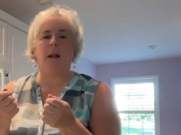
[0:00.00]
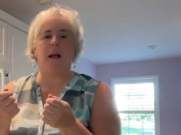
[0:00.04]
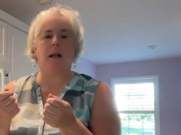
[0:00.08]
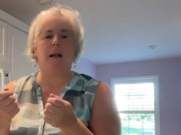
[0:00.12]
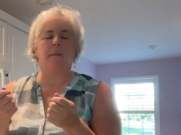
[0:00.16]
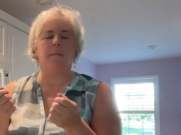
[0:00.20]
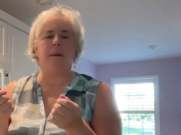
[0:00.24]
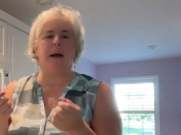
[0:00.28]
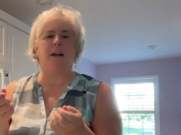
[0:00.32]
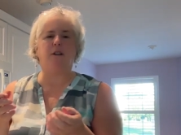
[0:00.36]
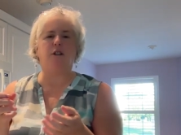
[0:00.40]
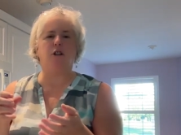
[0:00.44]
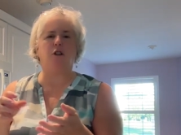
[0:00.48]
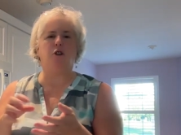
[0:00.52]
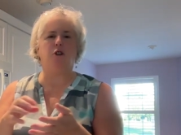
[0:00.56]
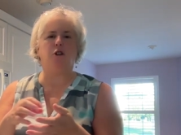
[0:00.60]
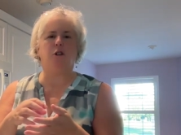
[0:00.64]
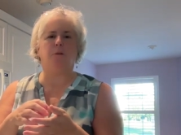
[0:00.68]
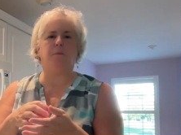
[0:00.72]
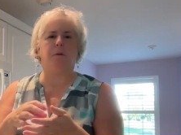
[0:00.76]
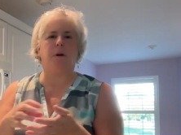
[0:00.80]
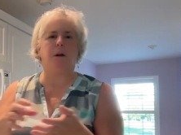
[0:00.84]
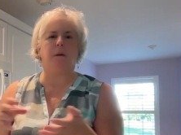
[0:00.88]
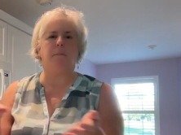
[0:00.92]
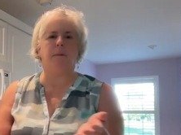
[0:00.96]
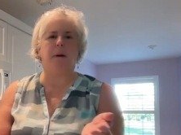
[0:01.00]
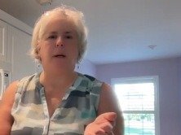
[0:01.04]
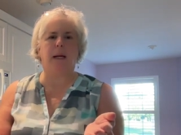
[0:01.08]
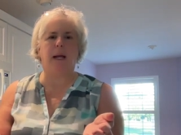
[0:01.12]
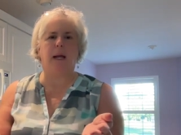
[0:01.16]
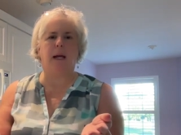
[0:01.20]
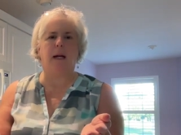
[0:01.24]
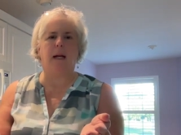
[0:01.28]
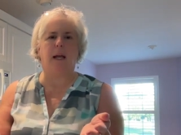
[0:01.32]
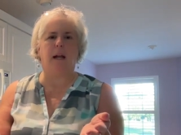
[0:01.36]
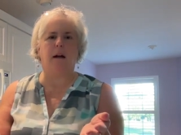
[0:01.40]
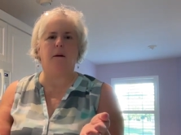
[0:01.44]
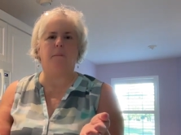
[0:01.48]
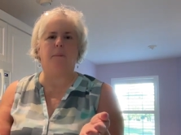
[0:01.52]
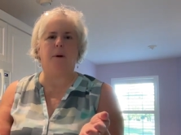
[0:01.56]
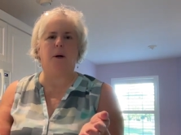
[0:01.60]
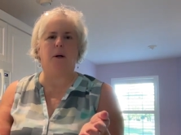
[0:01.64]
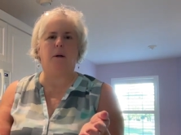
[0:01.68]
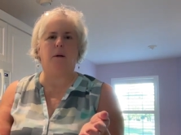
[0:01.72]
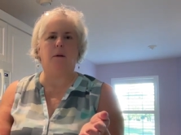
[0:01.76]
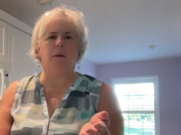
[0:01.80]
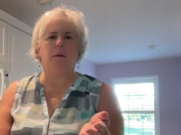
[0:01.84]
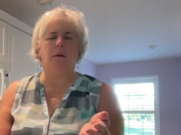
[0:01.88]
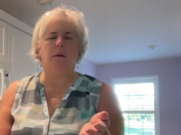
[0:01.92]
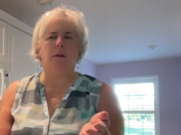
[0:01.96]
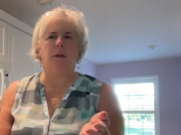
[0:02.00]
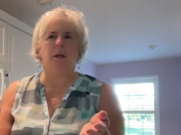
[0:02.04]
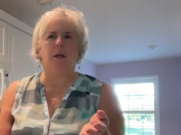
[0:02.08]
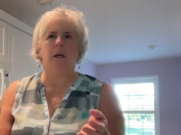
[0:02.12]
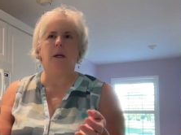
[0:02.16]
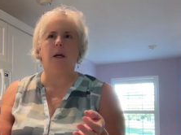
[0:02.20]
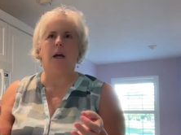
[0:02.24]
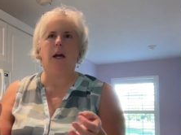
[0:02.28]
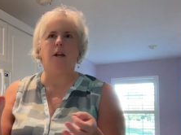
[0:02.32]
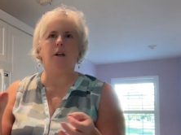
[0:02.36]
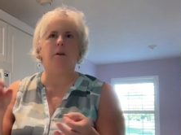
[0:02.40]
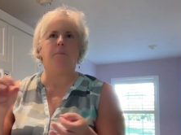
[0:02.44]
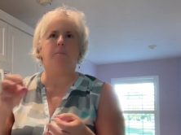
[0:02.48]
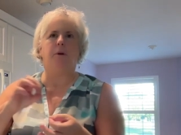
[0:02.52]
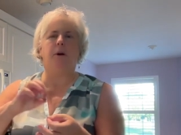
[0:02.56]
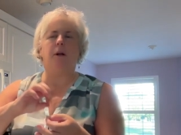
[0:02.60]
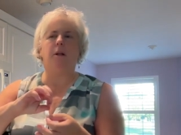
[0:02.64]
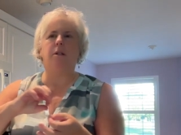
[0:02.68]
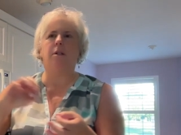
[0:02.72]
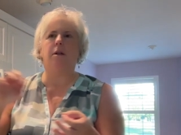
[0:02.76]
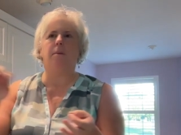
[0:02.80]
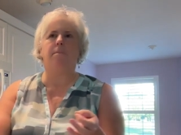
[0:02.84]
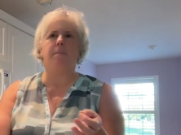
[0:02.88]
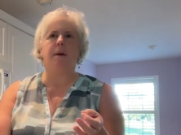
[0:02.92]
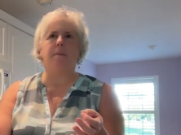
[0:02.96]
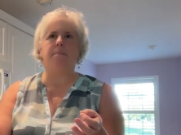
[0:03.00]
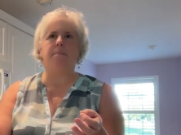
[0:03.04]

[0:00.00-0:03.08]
Like imagine you just put a banana in a bowl and you put in some